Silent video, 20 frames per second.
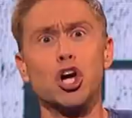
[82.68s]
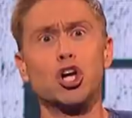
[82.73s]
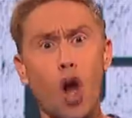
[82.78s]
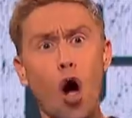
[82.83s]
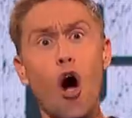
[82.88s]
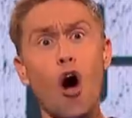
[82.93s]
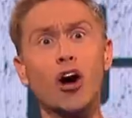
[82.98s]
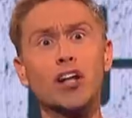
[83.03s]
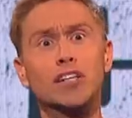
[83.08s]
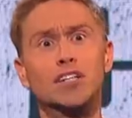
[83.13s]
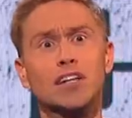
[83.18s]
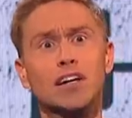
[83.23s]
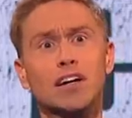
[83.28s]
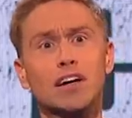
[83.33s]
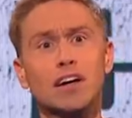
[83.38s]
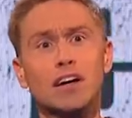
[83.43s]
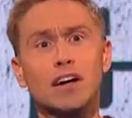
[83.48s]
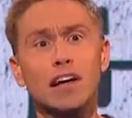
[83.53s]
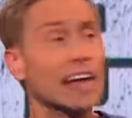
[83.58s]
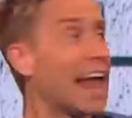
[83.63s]
Good!
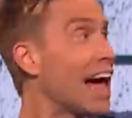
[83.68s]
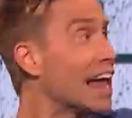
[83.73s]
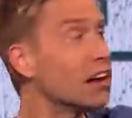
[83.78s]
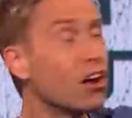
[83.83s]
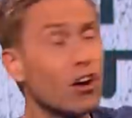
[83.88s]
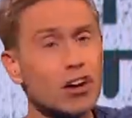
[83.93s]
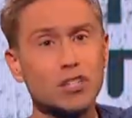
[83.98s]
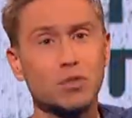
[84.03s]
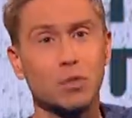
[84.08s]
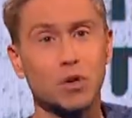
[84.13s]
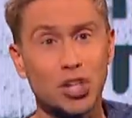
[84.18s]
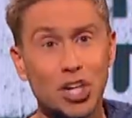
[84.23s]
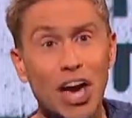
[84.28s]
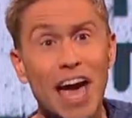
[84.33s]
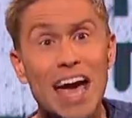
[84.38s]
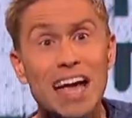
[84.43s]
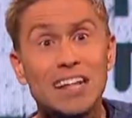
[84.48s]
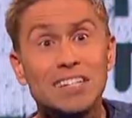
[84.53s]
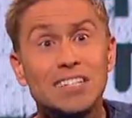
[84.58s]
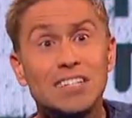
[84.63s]
Landlines were
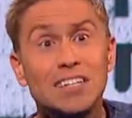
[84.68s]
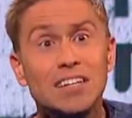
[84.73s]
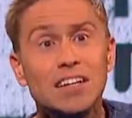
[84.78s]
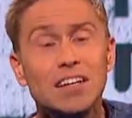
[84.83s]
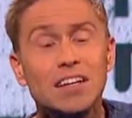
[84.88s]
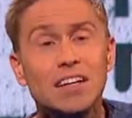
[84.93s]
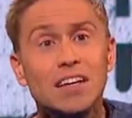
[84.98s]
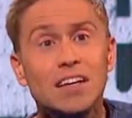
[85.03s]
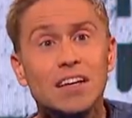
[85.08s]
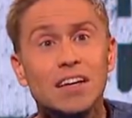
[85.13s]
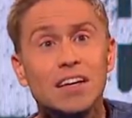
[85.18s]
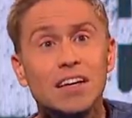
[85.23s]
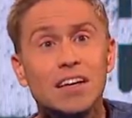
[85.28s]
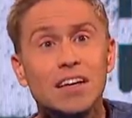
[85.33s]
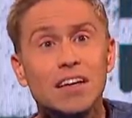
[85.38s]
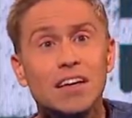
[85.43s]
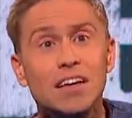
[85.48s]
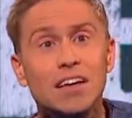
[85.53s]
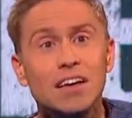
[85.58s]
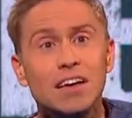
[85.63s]
shit!
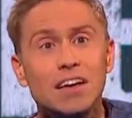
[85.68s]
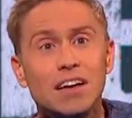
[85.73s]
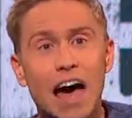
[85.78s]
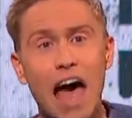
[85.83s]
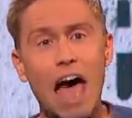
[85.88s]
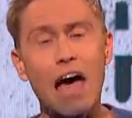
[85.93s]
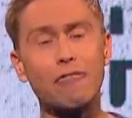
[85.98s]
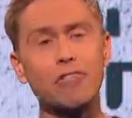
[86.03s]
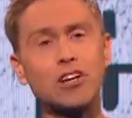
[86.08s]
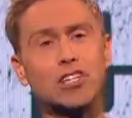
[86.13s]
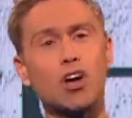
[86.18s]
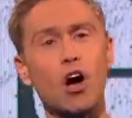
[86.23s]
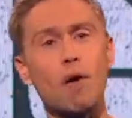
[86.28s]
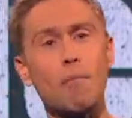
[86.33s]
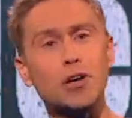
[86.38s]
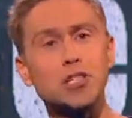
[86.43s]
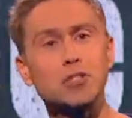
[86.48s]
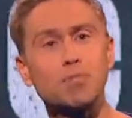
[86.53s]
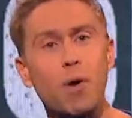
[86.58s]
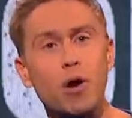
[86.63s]
Every
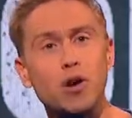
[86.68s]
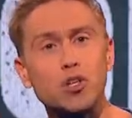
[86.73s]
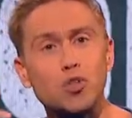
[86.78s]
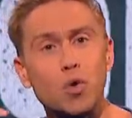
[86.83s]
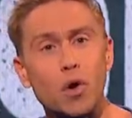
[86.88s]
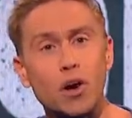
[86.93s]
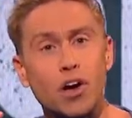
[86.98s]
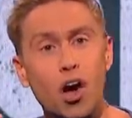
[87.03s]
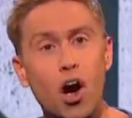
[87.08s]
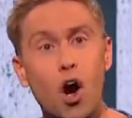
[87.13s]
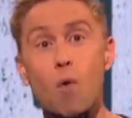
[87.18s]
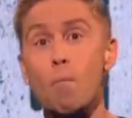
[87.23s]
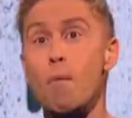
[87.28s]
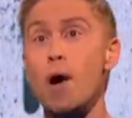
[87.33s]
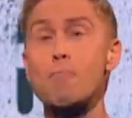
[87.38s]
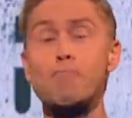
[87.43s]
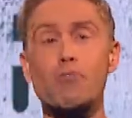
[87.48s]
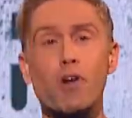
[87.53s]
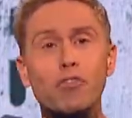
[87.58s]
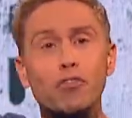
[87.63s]
time I spoke to a girl,
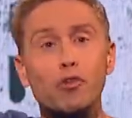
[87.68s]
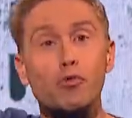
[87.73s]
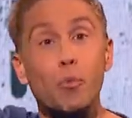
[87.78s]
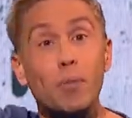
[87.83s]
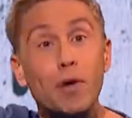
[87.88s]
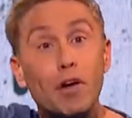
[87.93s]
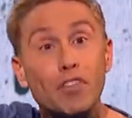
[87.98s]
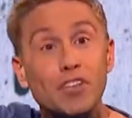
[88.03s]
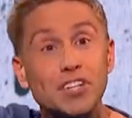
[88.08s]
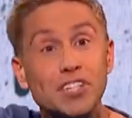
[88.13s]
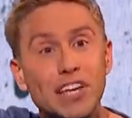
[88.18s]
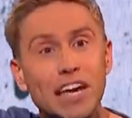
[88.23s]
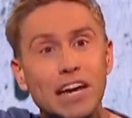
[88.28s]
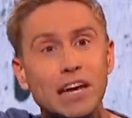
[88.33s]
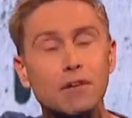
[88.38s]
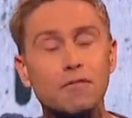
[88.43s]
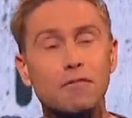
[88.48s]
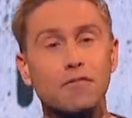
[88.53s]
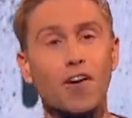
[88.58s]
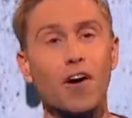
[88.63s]
my brother would be on the
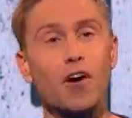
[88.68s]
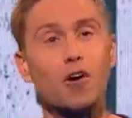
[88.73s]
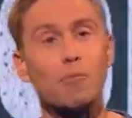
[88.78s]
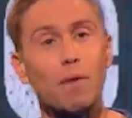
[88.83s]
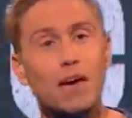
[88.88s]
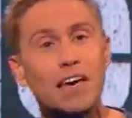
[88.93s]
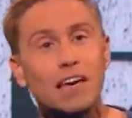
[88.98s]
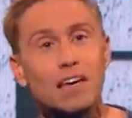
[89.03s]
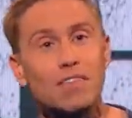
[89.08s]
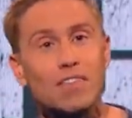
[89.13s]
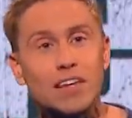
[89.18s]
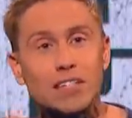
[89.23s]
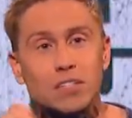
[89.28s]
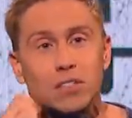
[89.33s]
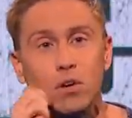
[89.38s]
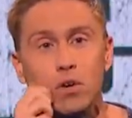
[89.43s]
second phone making this